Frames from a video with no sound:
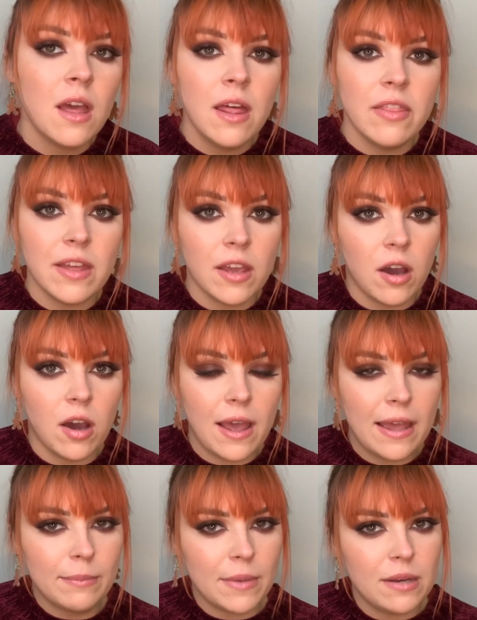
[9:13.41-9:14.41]
they are
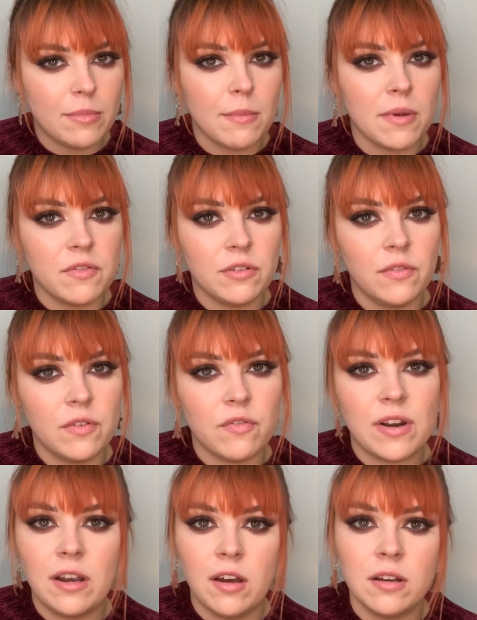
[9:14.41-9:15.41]
handmade by my lovely friend
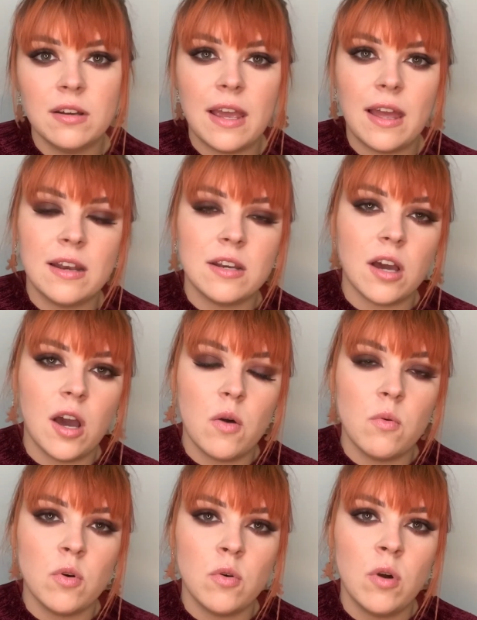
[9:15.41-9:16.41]
Lan, and I
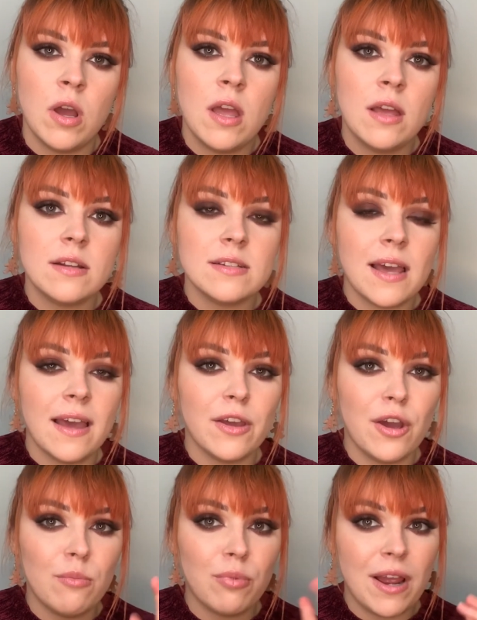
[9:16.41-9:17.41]
will tag
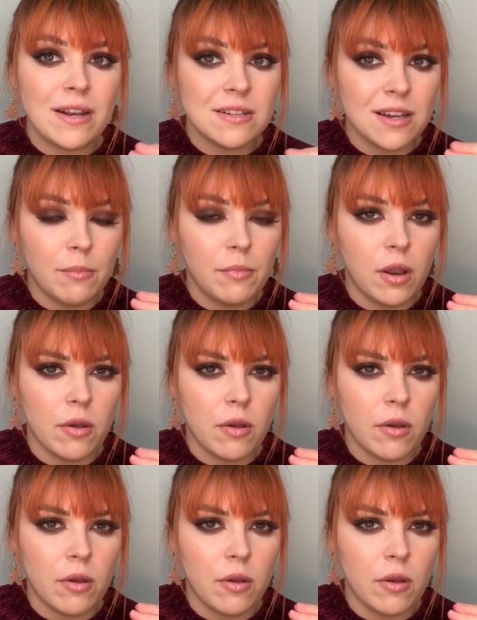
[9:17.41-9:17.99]
her brand down below.